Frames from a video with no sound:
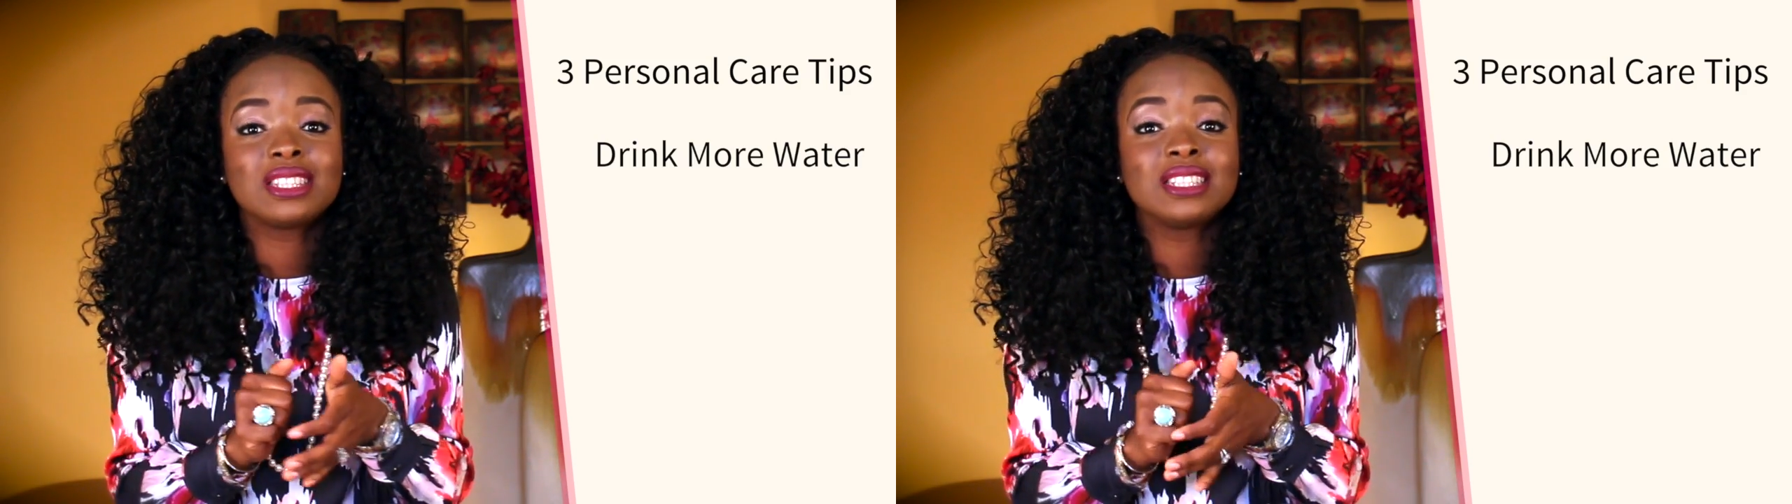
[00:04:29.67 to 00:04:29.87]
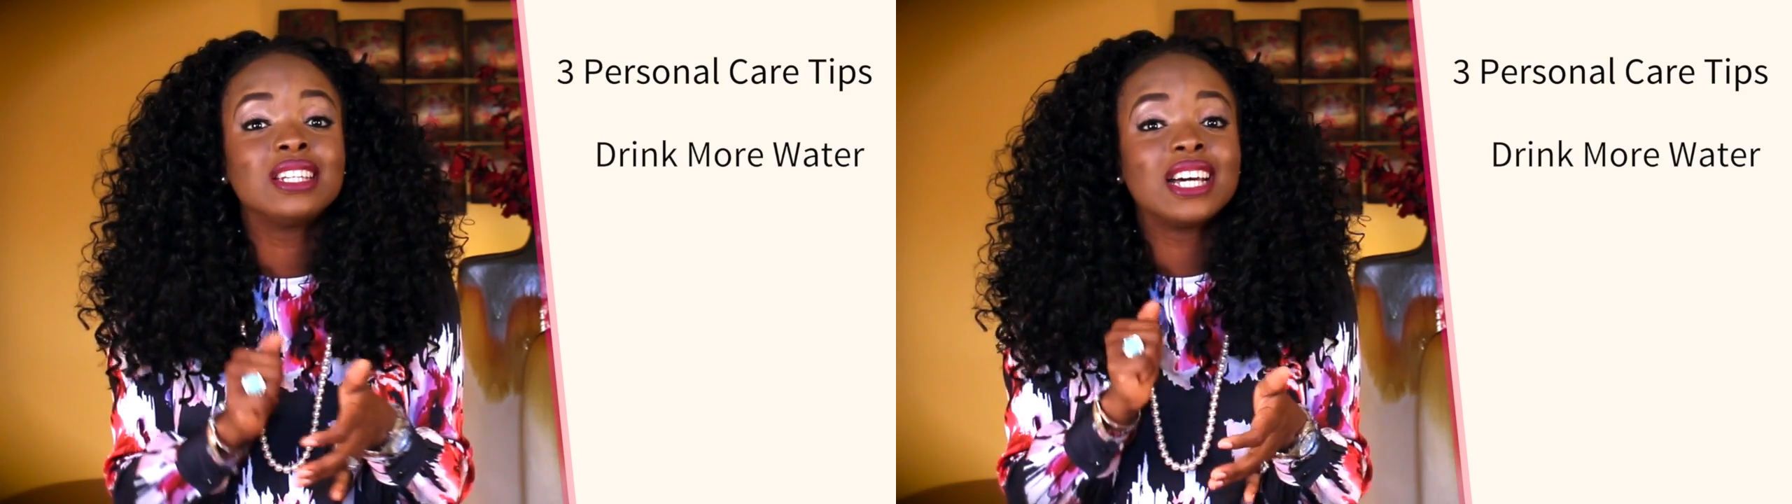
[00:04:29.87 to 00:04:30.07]

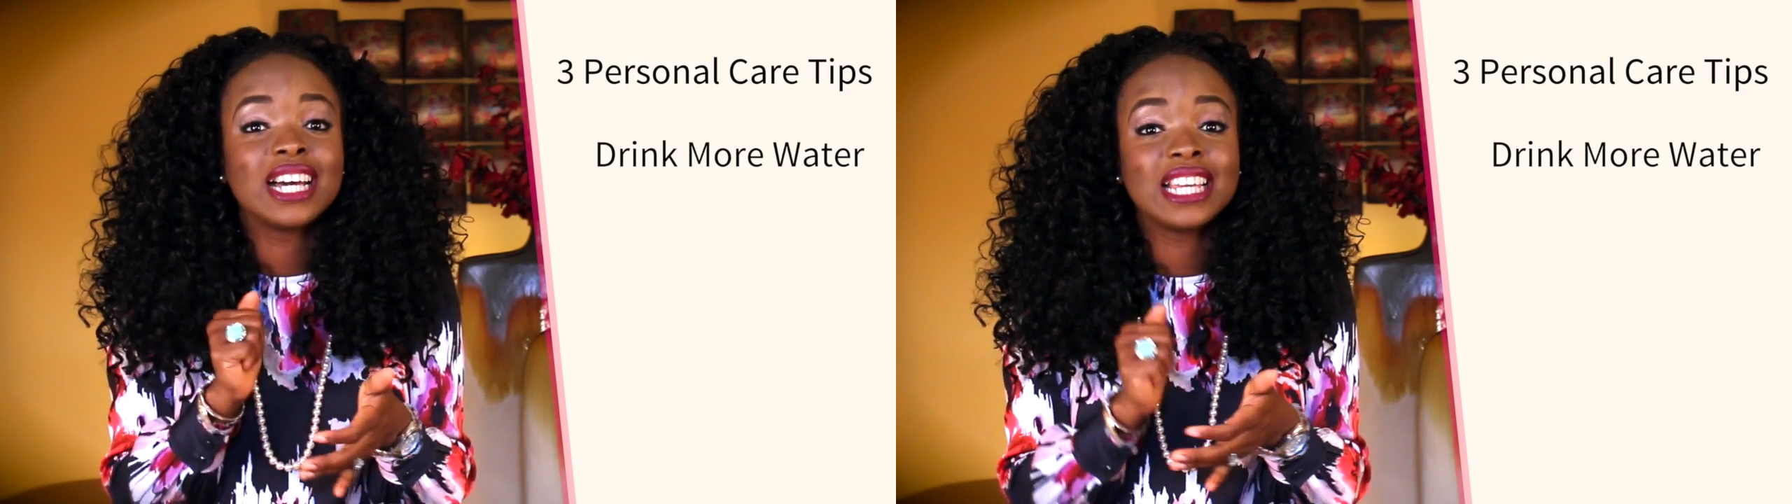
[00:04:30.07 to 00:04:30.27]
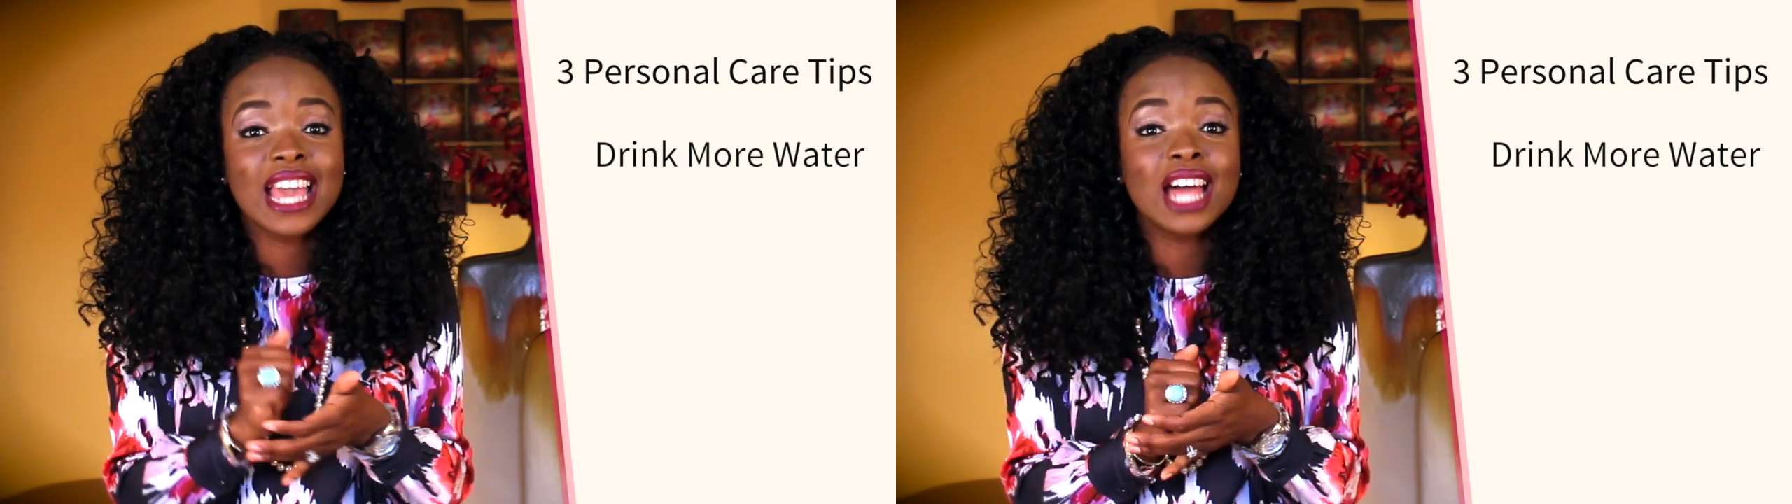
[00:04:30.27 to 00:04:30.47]

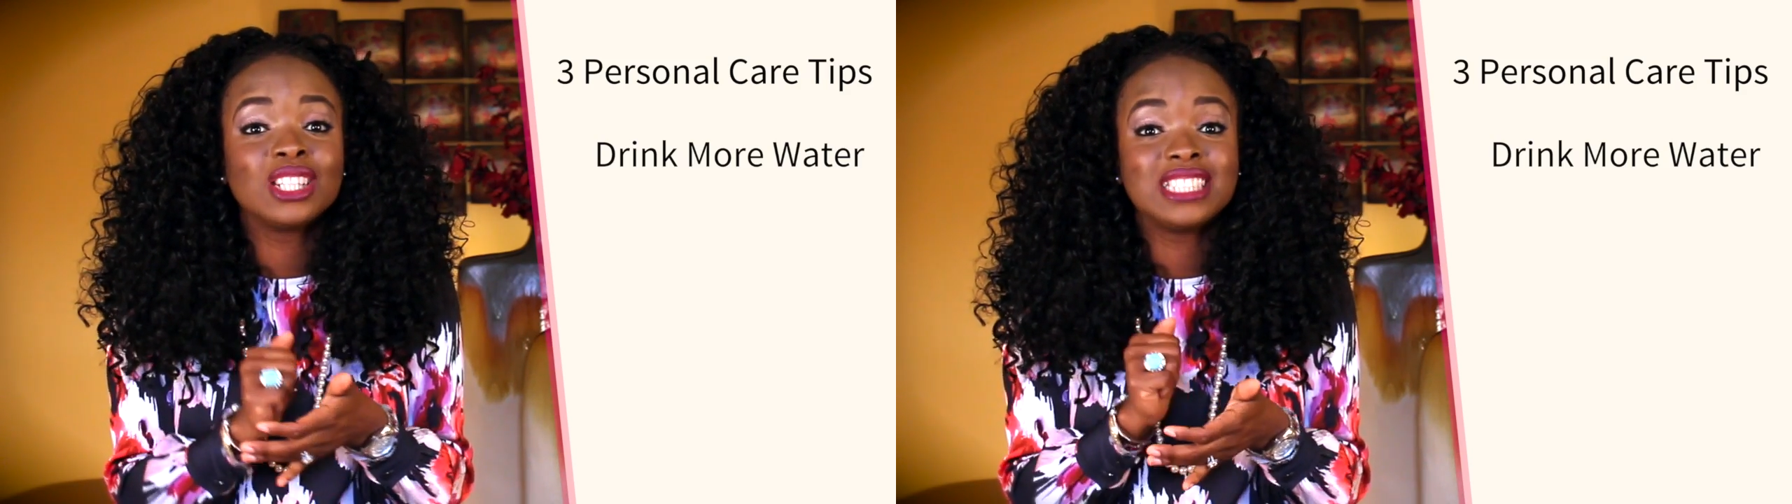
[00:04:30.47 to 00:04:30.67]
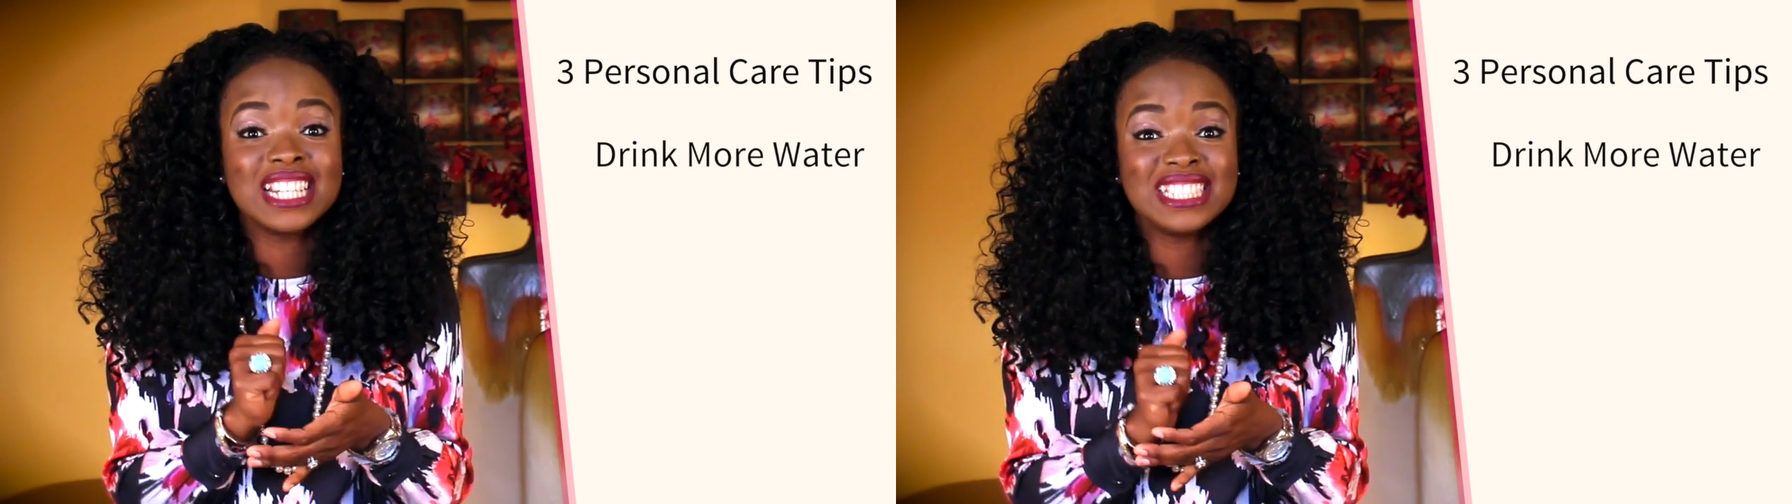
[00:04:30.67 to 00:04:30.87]
a gallon